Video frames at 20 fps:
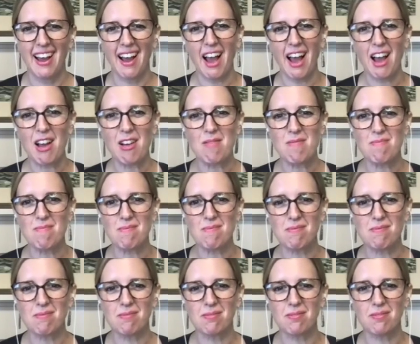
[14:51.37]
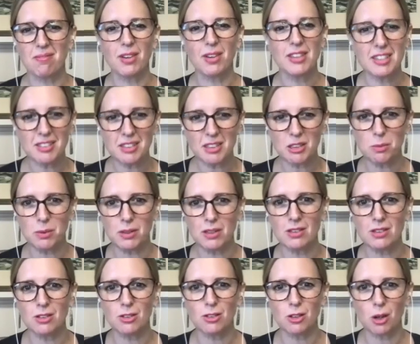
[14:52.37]
Well, this has
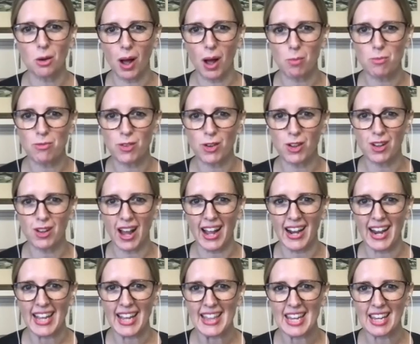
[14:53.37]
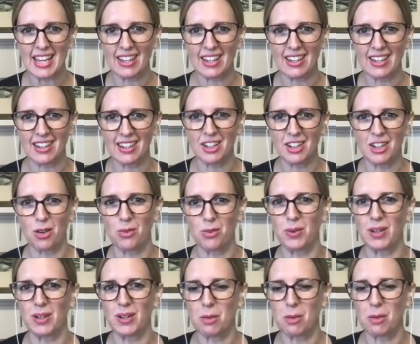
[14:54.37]
been so helpful, and I think,
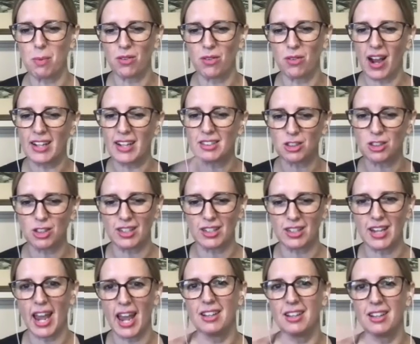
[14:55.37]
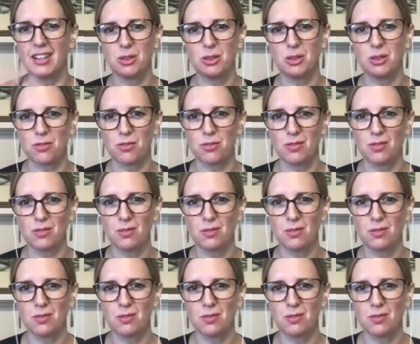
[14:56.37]
really provides a good sort of